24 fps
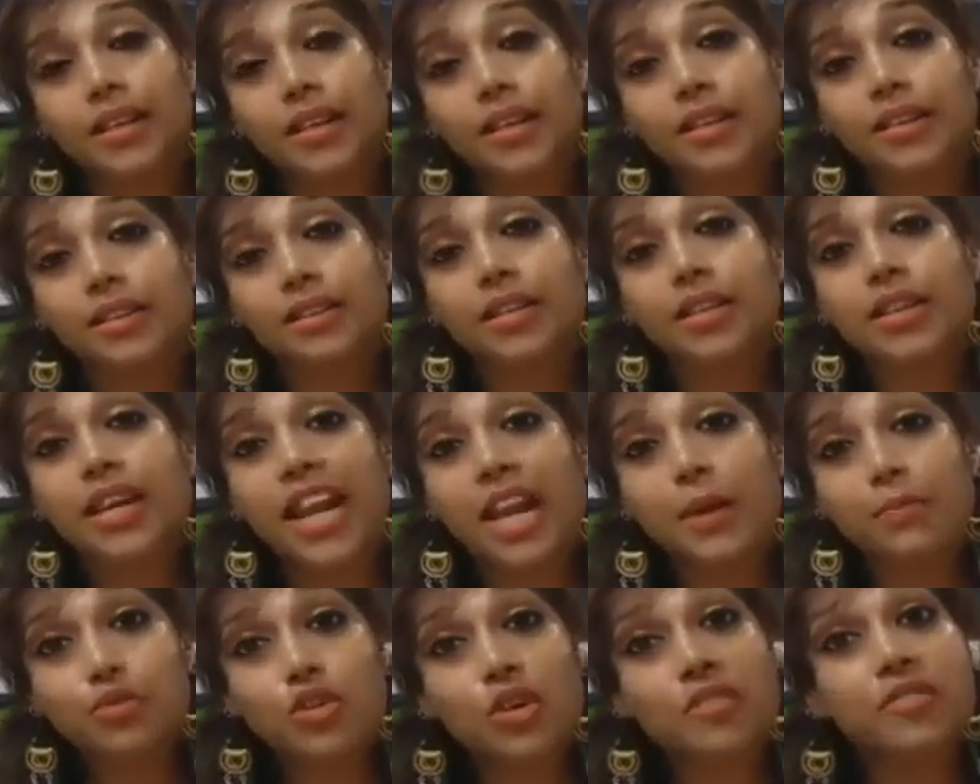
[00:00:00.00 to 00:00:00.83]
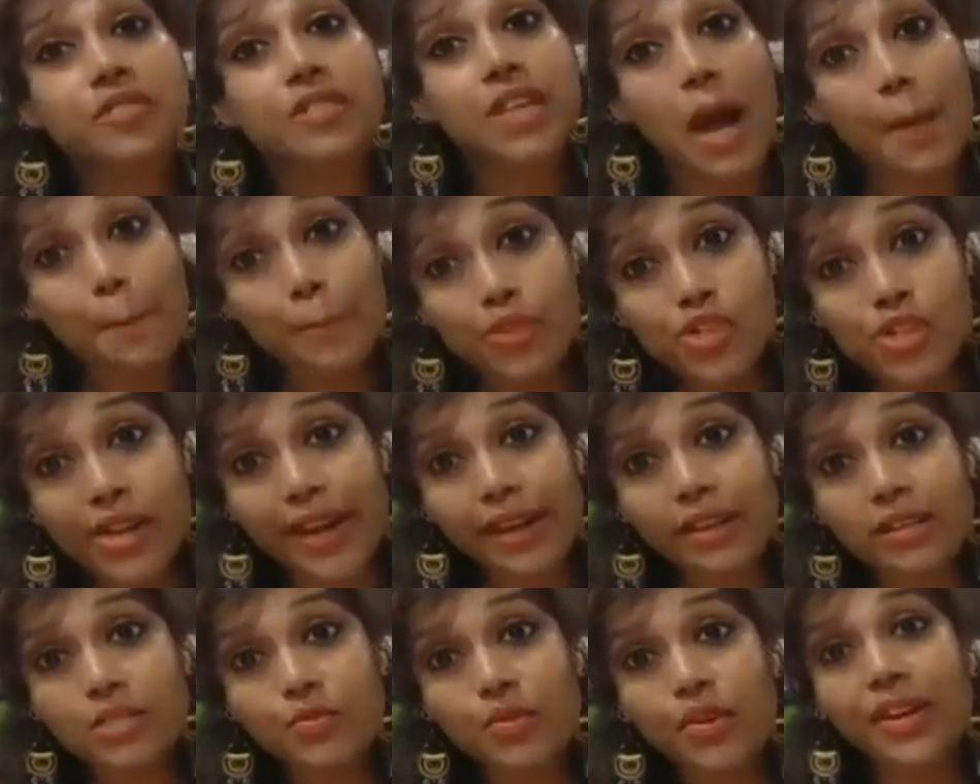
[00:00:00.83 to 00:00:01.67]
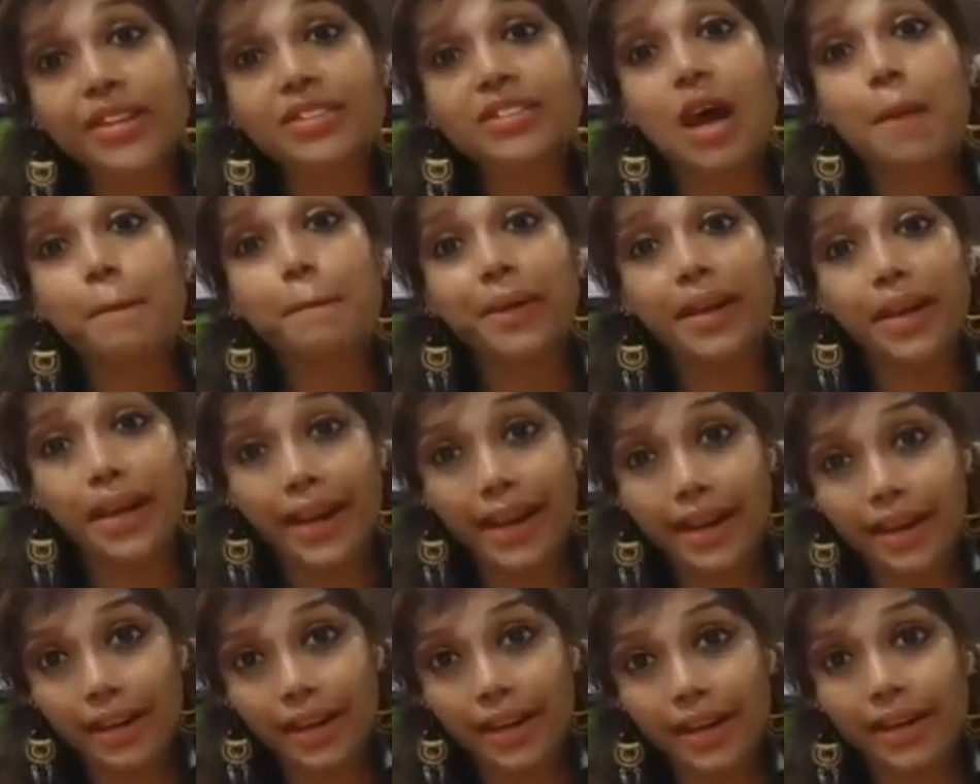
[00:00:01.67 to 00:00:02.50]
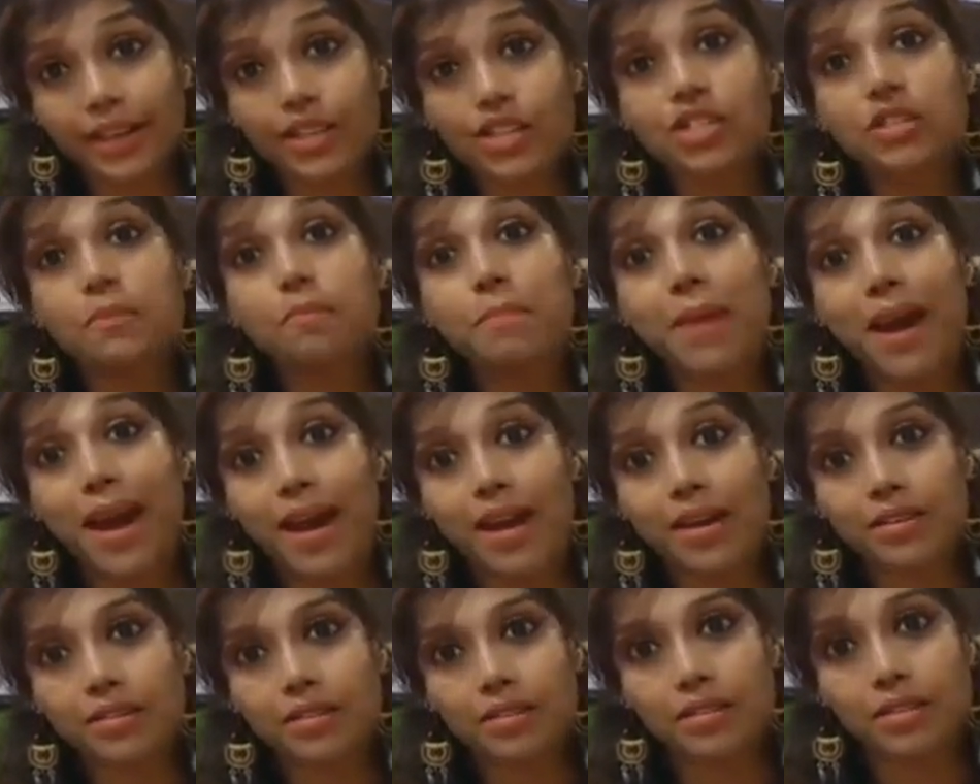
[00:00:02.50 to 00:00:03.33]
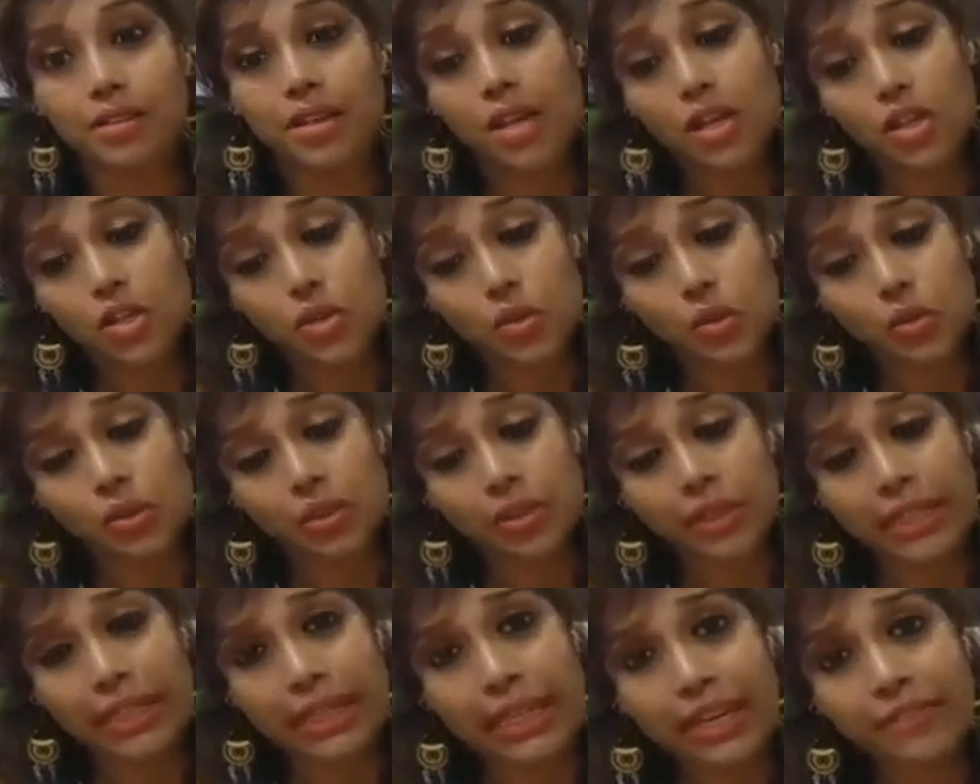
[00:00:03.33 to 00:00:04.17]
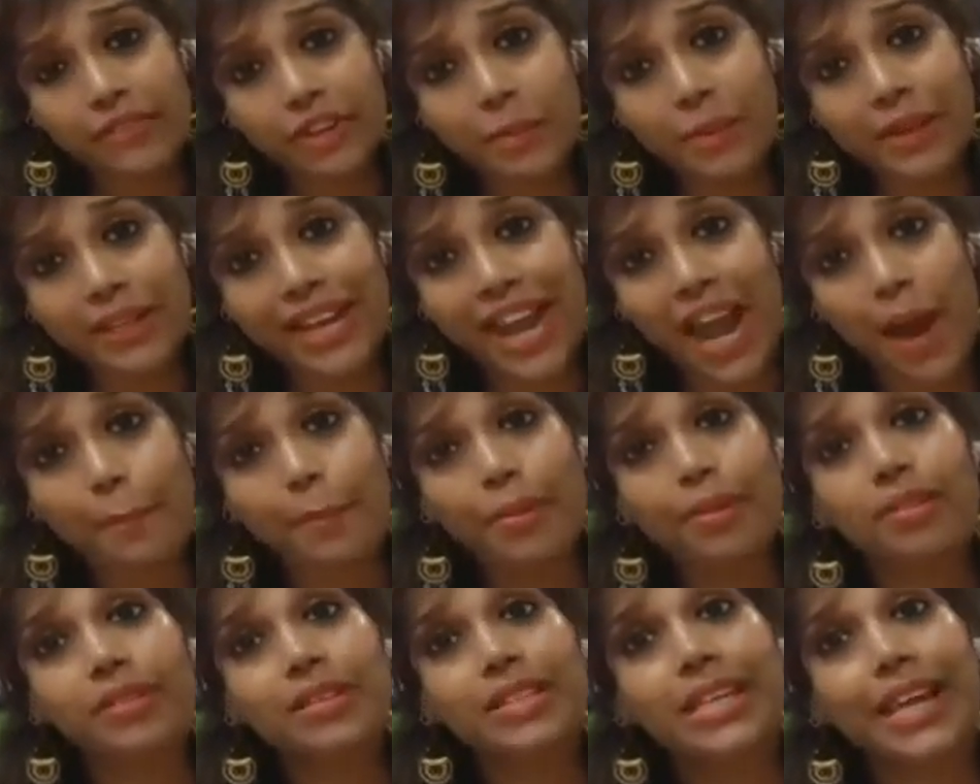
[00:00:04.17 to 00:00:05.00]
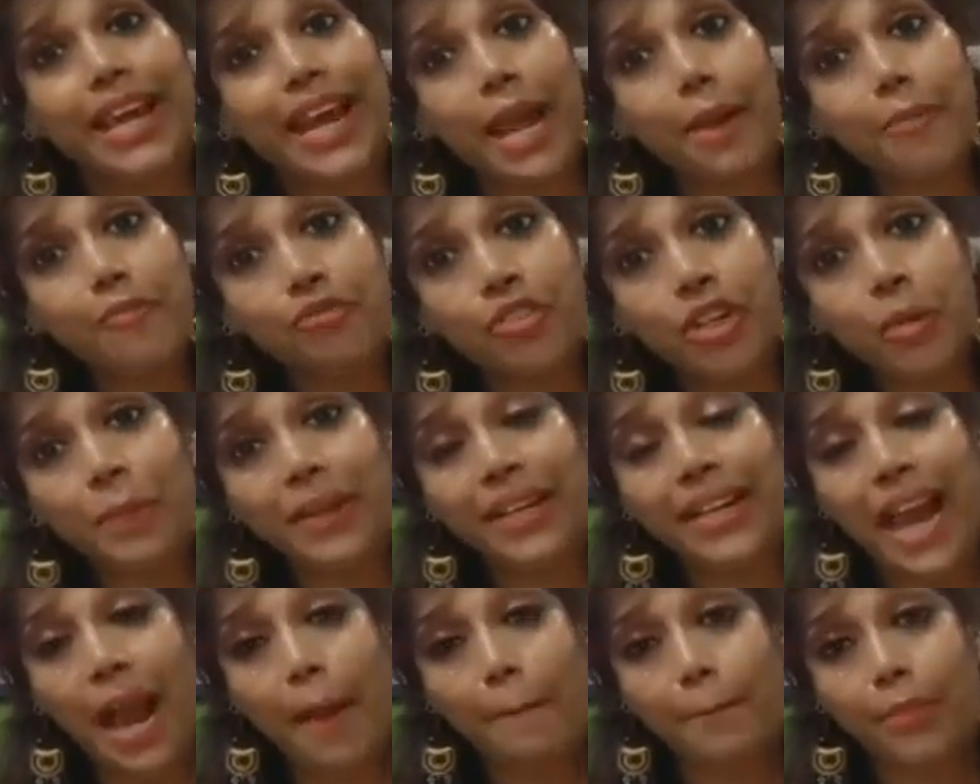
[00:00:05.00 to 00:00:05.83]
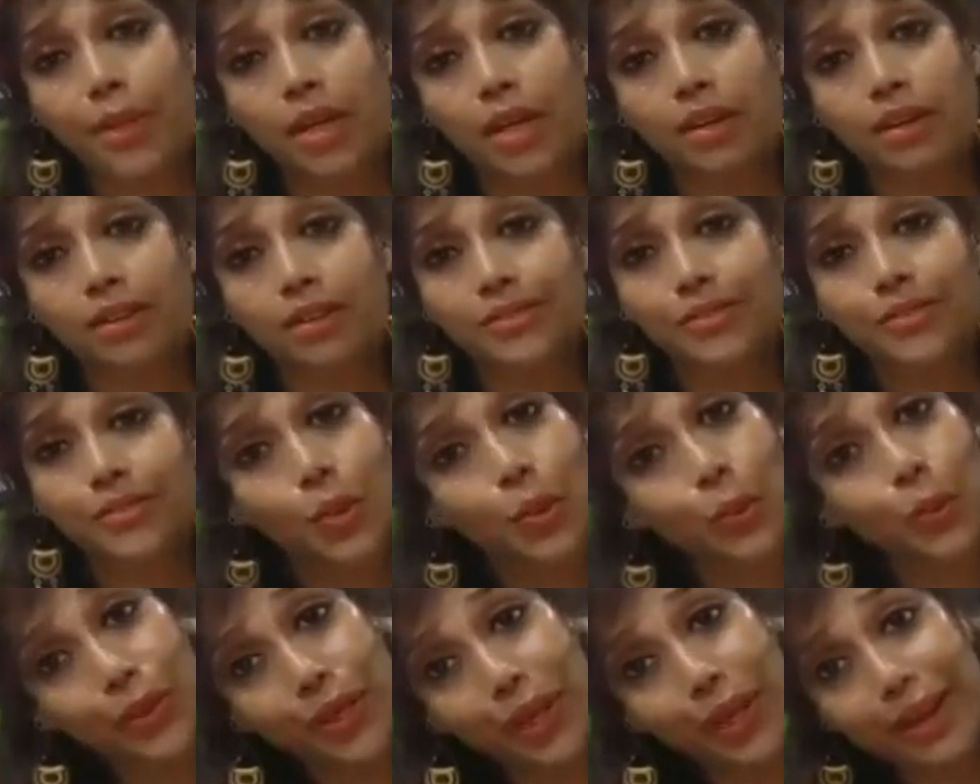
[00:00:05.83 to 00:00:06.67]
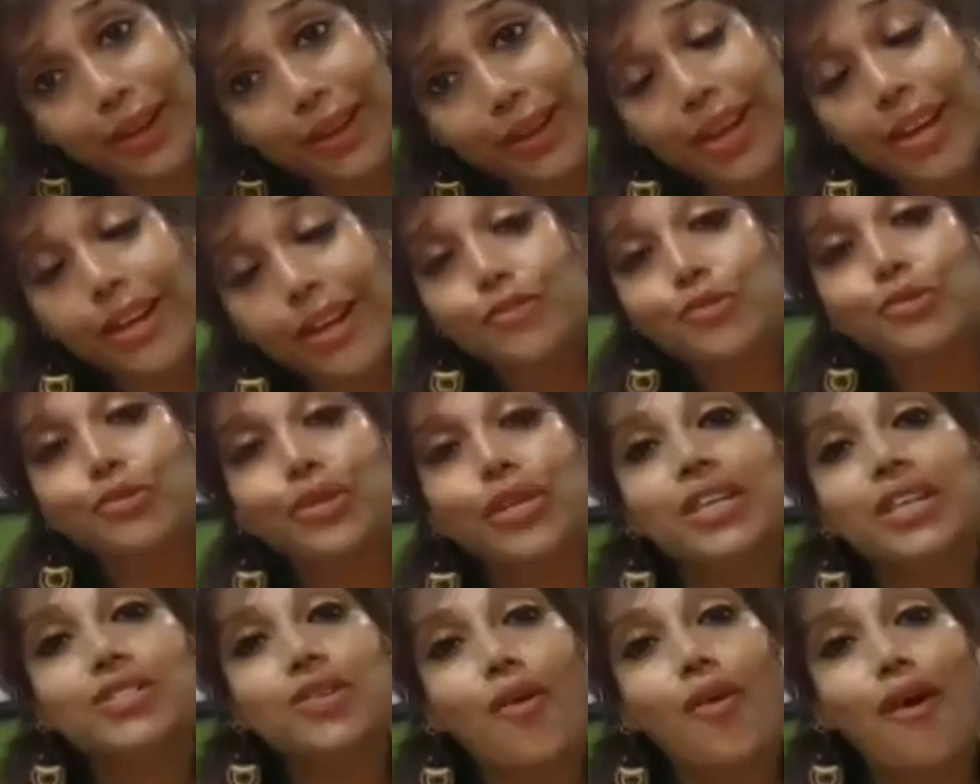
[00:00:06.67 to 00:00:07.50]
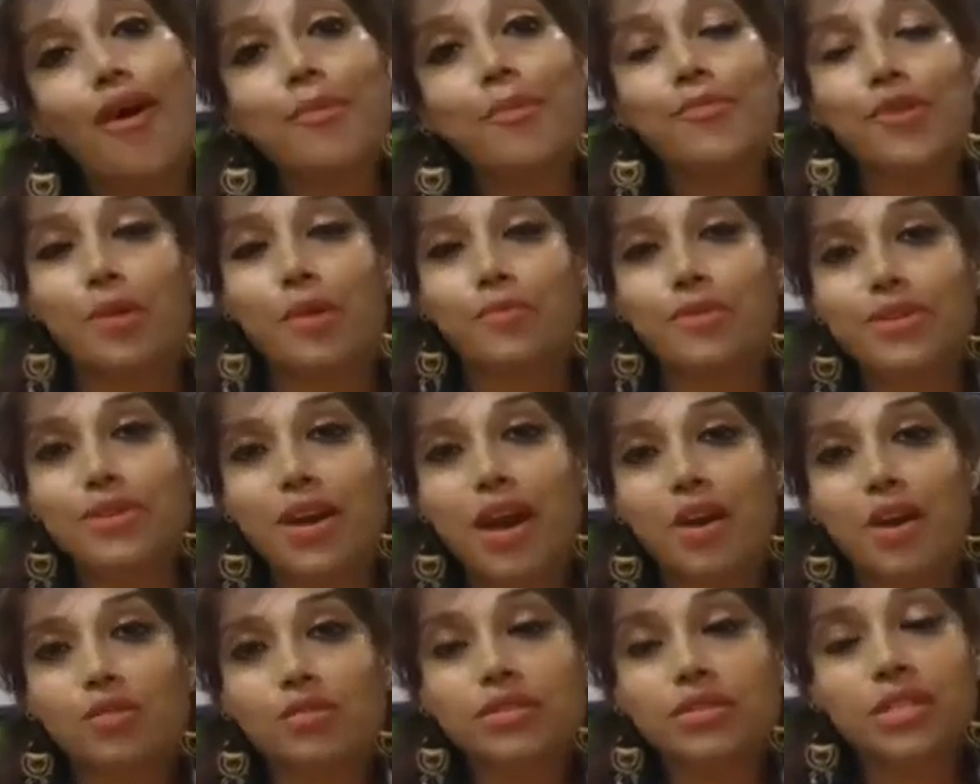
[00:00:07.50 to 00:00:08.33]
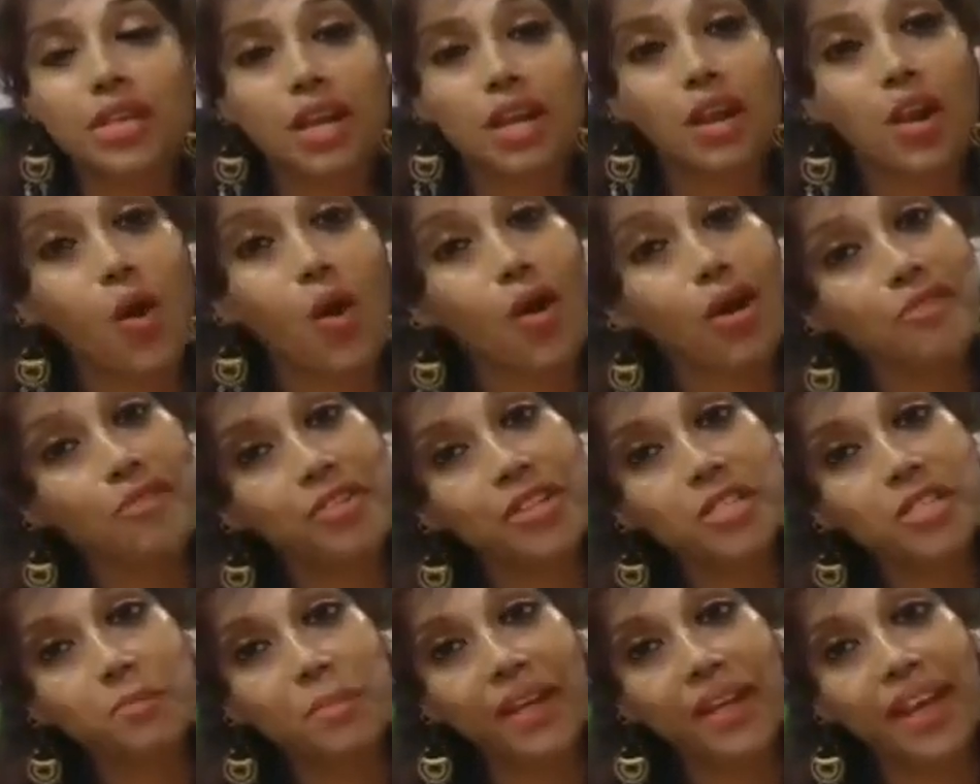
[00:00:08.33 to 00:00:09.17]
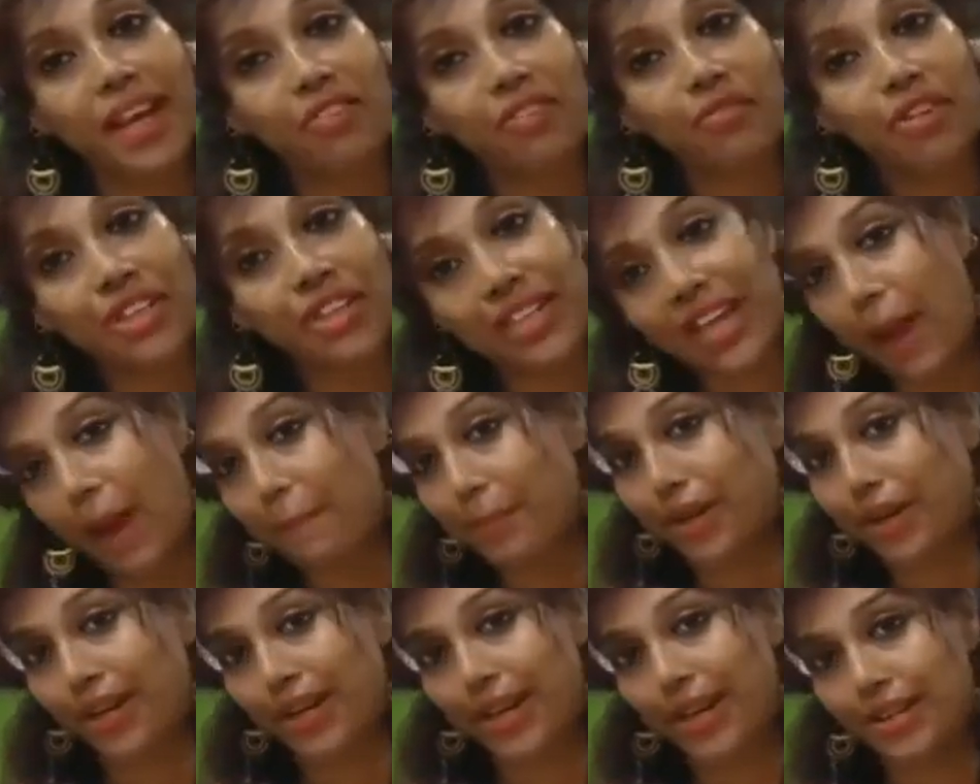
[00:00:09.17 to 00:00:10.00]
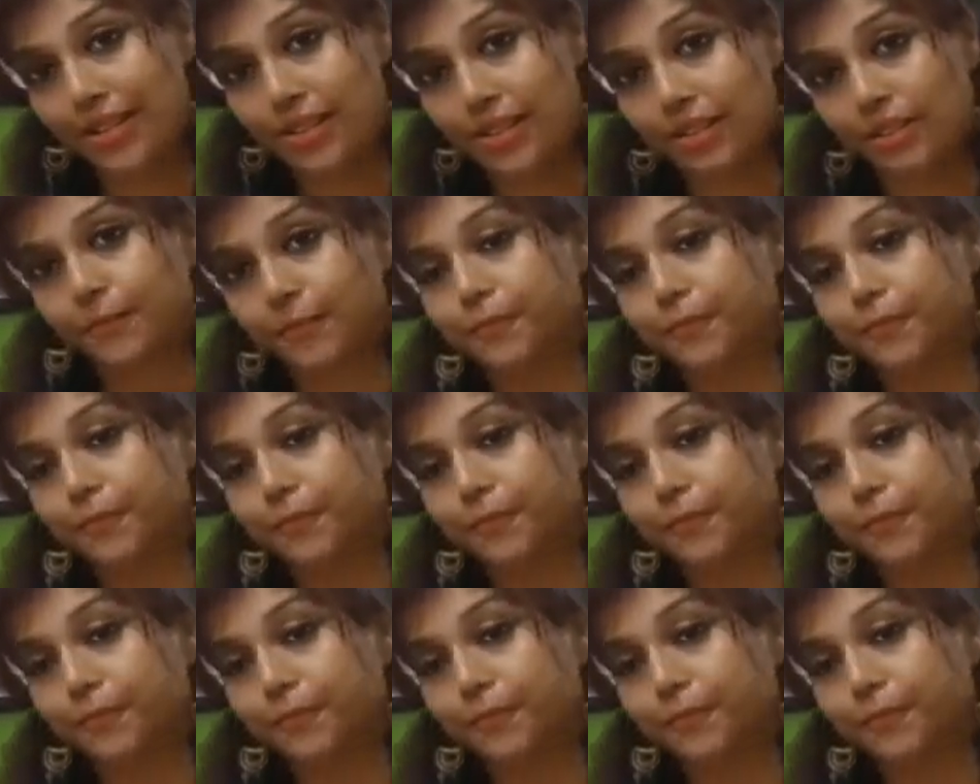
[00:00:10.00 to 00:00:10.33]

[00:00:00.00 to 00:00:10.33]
the names of subjects, for example, English, maths, so the E will be capital, the M will be capital, okay? So these are all proper nouns. It will always begin with capital letter.